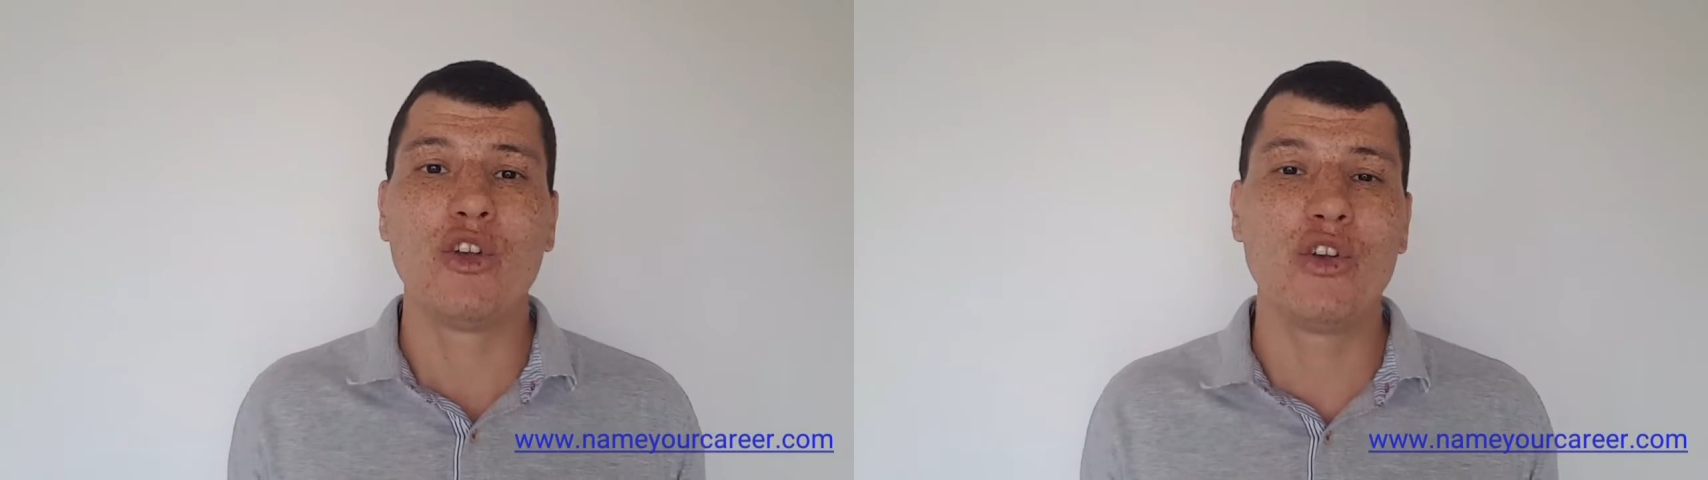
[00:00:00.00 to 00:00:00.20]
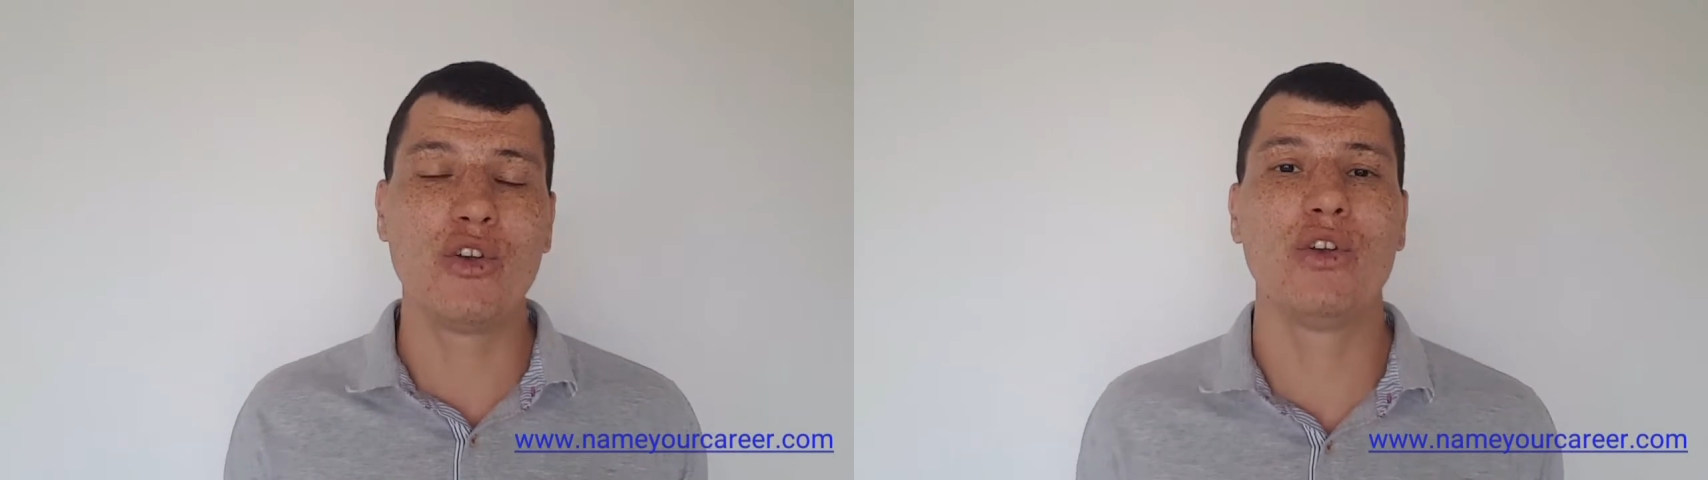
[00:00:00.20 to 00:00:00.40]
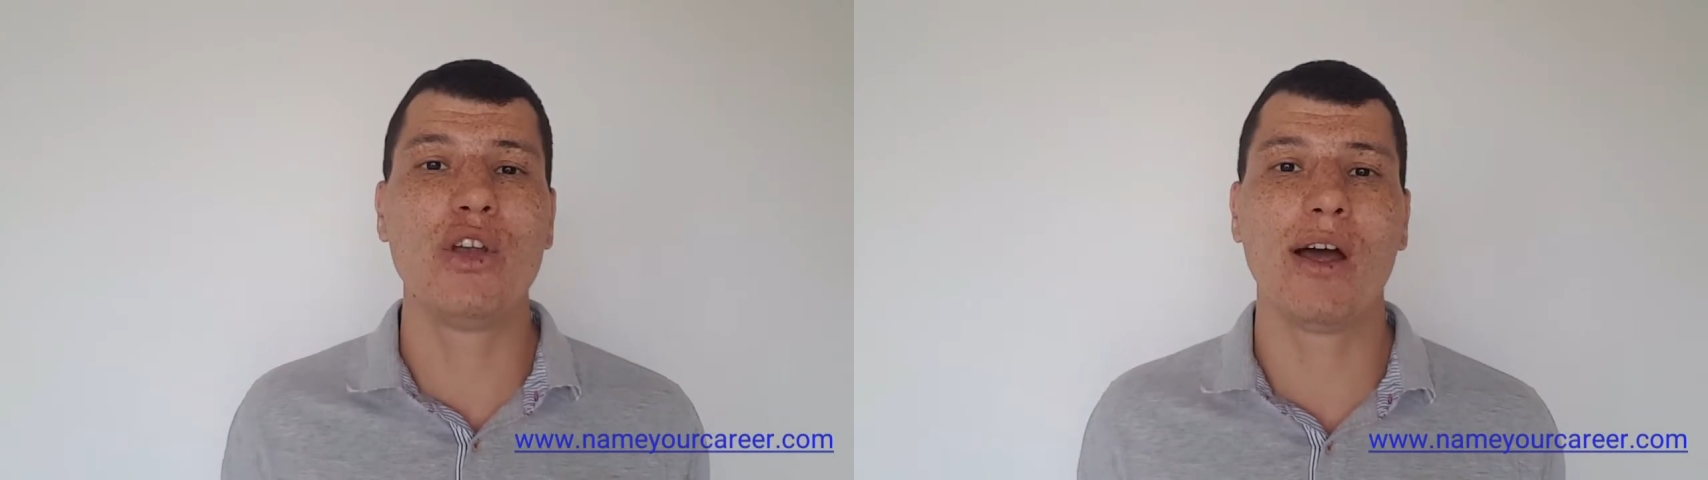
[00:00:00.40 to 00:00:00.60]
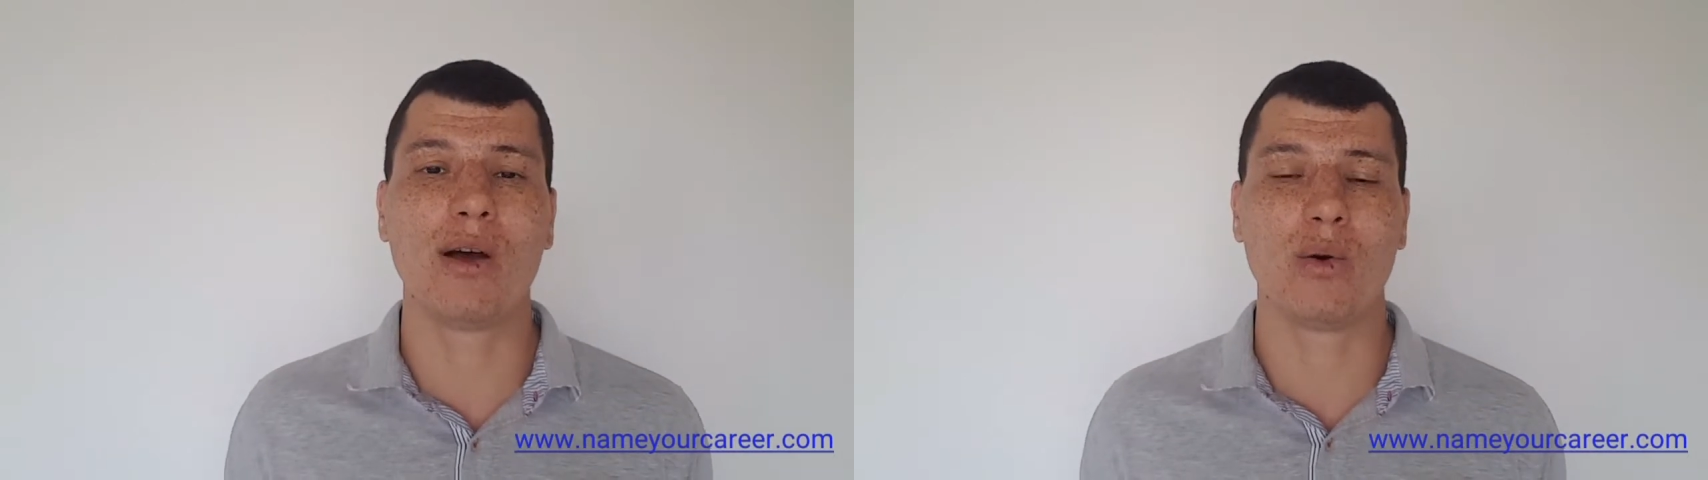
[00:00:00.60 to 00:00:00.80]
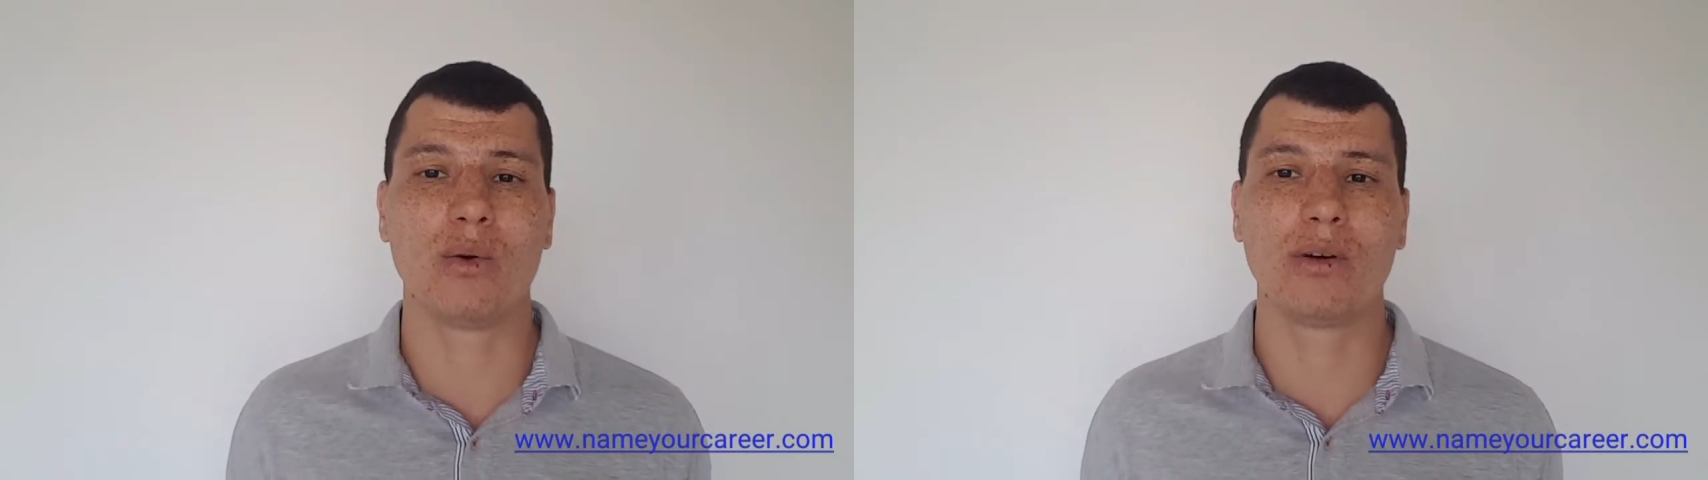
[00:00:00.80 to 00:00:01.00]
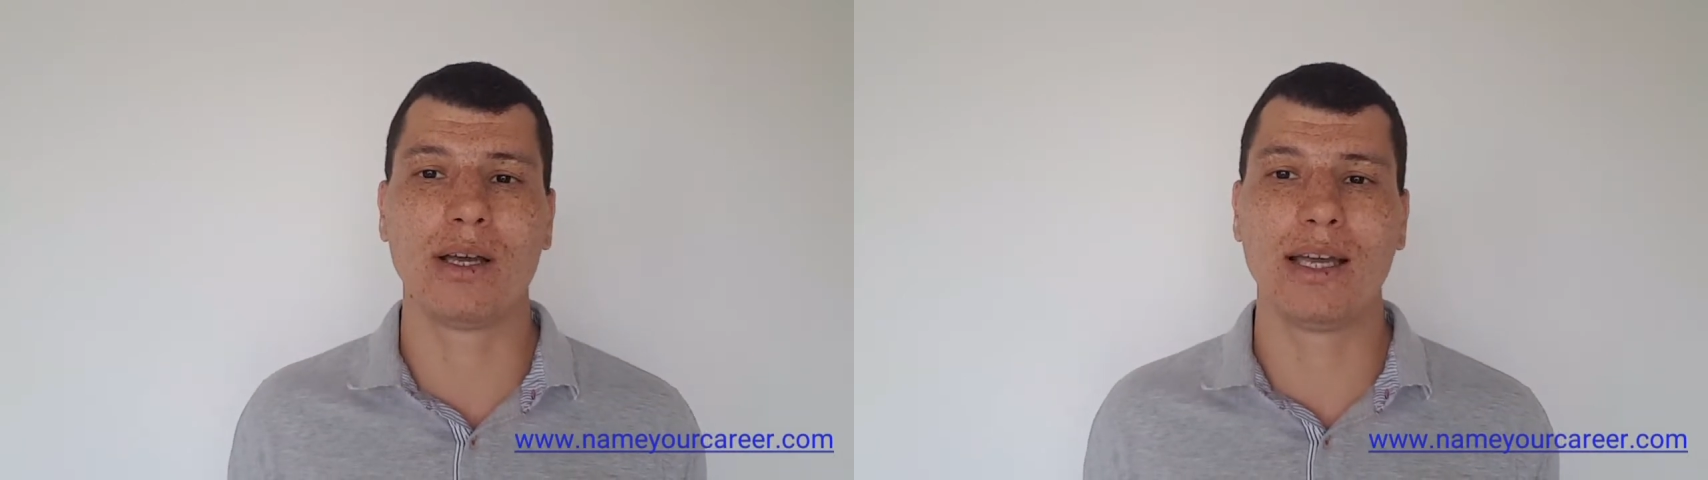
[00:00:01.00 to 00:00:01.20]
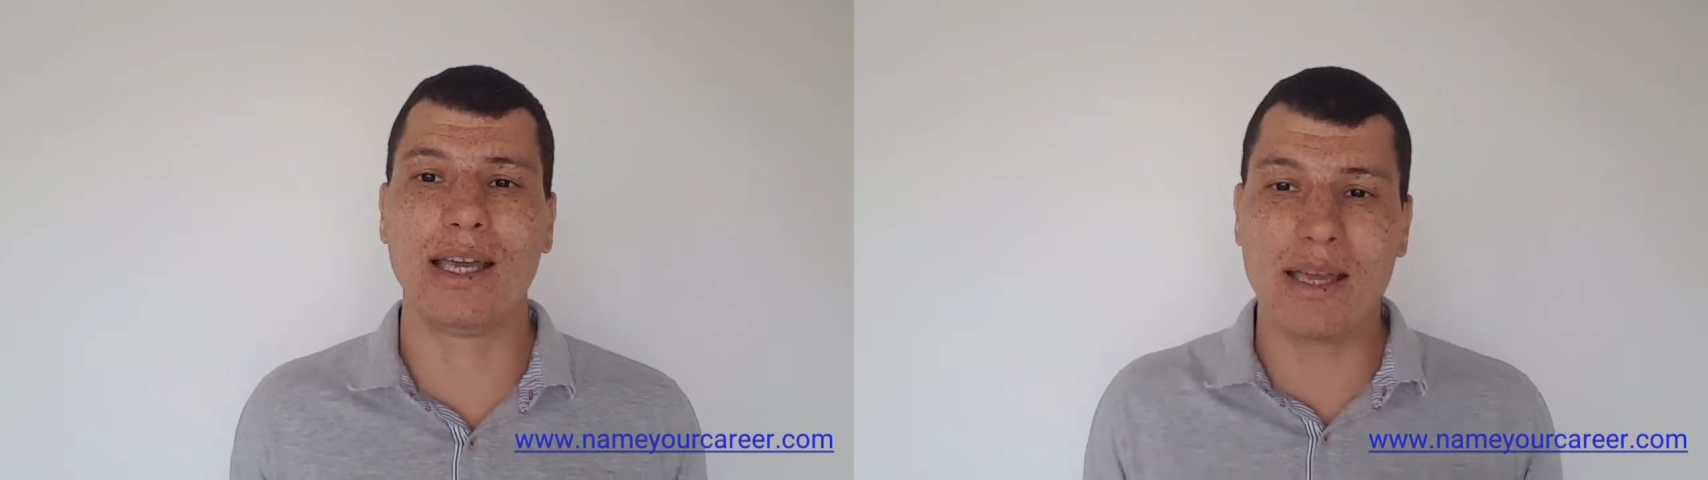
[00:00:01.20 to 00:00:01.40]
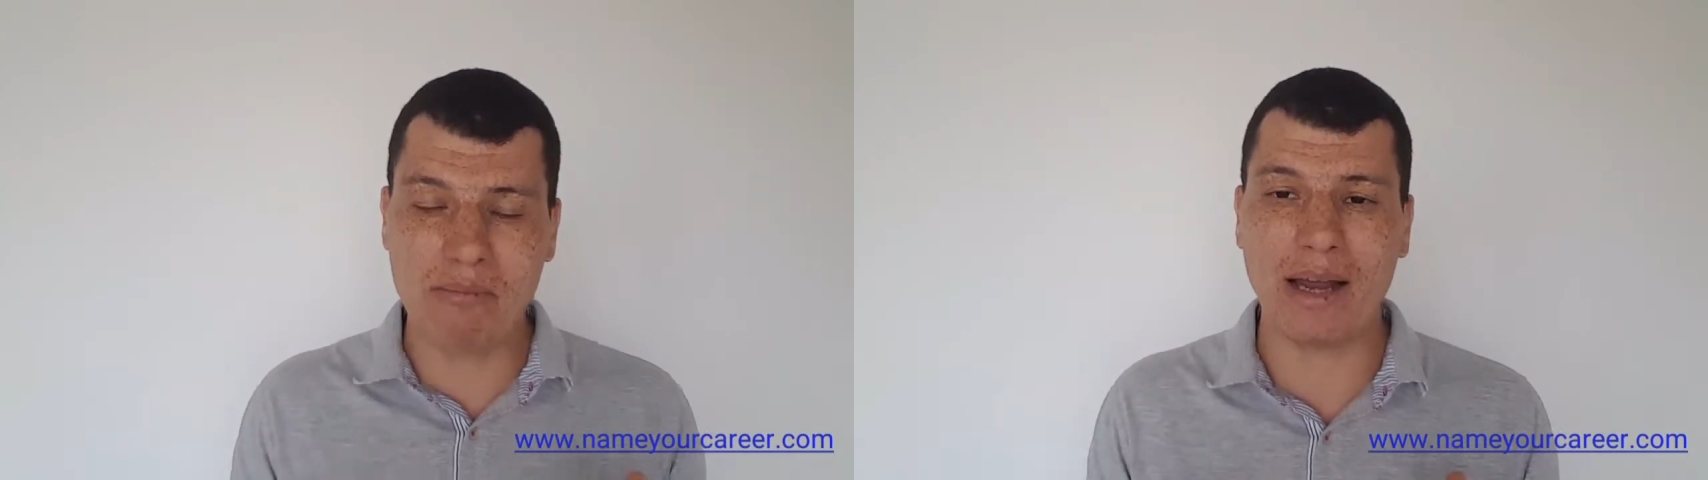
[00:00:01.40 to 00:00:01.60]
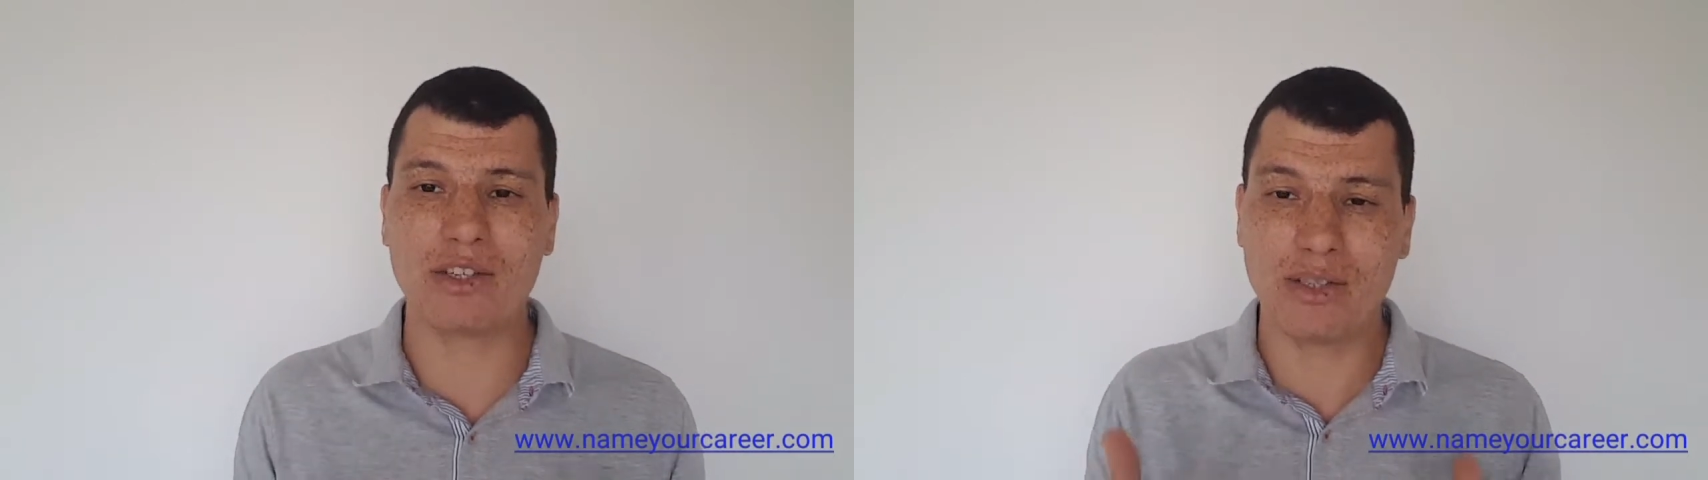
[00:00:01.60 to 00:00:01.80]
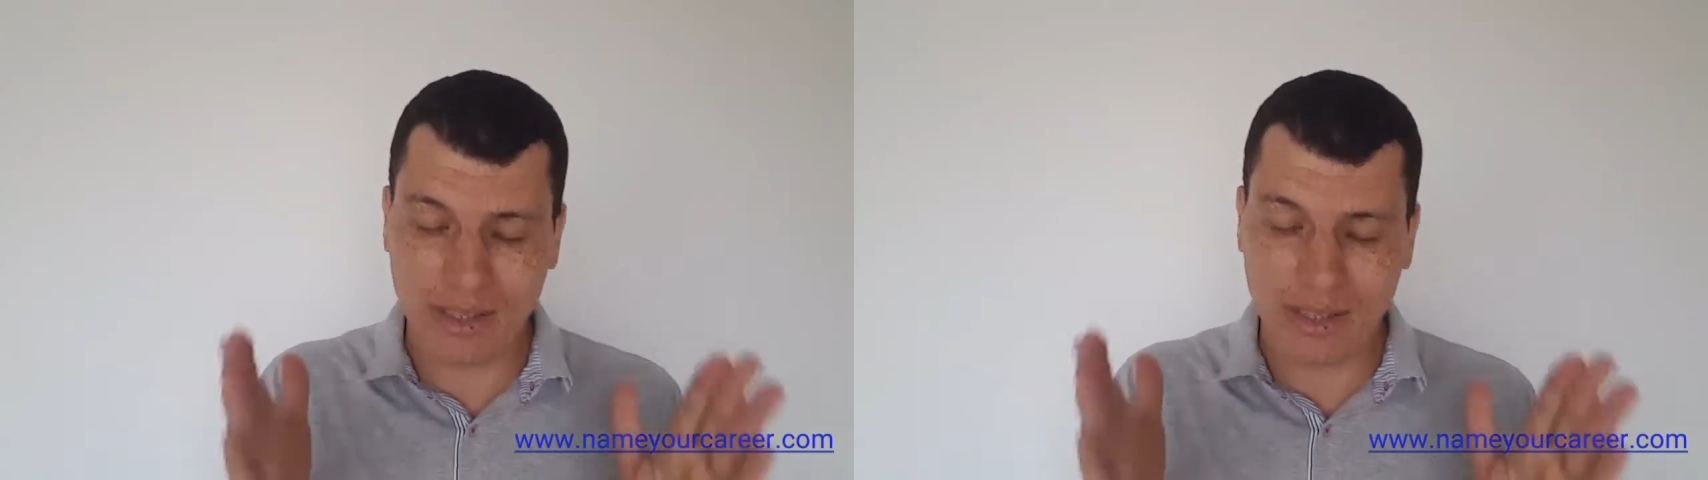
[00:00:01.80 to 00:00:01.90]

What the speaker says: No. Imagine